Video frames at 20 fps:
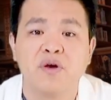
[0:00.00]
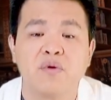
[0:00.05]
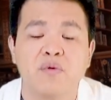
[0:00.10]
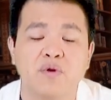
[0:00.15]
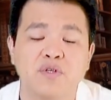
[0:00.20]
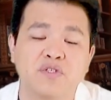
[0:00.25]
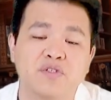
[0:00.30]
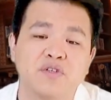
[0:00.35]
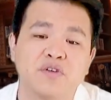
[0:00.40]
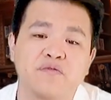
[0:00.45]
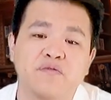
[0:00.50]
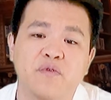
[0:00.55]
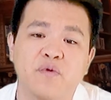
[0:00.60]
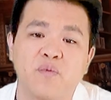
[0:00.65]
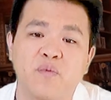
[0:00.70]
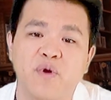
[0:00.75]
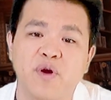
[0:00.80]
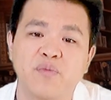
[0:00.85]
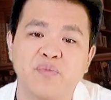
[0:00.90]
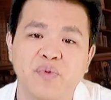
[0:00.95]
What's good for
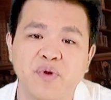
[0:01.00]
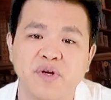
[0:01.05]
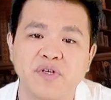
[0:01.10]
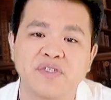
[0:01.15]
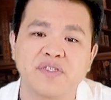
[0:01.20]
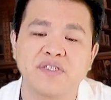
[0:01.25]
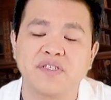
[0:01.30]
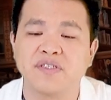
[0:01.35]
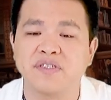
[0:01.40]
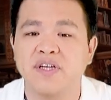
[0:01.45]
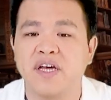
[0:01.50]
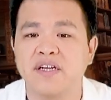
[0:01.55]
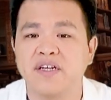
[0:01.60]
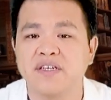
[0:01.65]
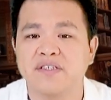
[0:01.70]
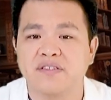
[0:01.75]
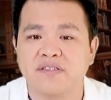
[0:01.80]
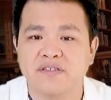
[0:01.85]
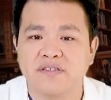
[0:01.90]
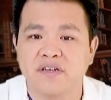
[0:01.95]
one person is not
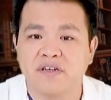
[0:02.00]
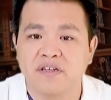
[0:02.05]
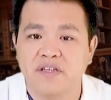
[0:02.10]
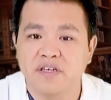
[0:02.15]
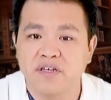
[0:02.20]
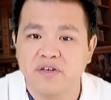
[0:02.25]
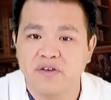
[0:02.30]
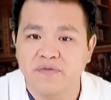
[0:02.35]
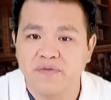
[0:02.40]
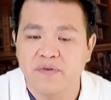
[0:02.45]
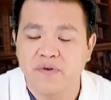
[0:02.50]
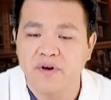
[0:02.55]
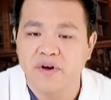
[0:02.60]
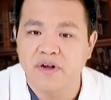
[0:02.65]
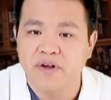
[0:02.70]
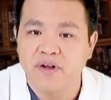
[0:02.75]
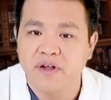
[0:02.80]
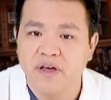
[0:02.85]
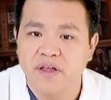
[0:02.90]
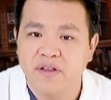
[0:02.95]
necessarily good for
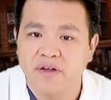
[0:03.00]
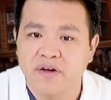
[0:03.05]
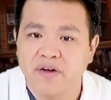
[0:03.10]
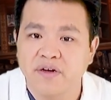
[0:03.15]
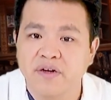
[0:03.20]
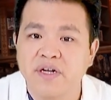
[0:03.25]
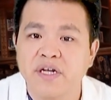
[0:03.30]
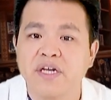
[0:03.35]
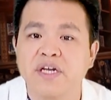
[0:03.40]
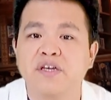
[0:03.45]
another.